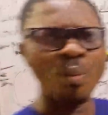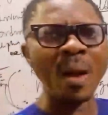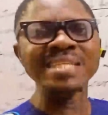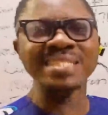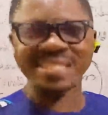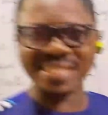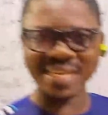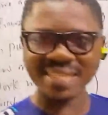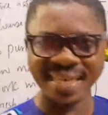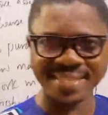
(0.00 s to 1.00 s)
Why is the
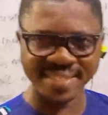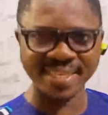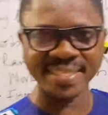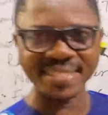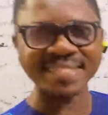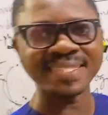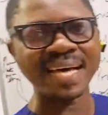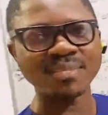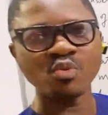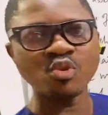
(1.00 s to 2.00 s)
standard saying
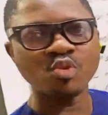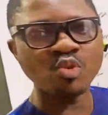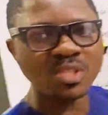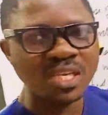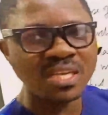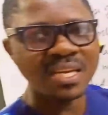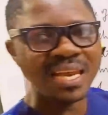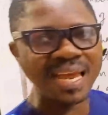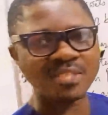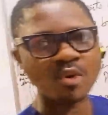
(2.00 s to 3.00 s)
that we use
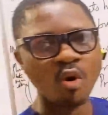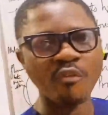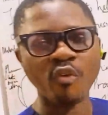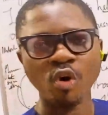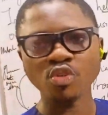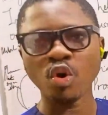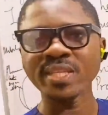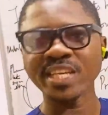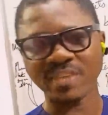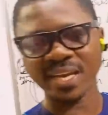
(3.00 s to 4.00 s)
less of cost or
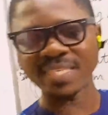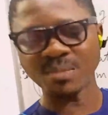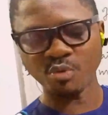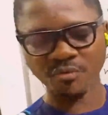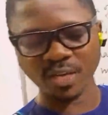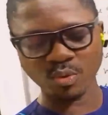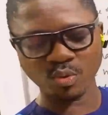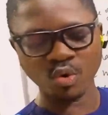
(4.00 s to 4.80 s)
net realizable value?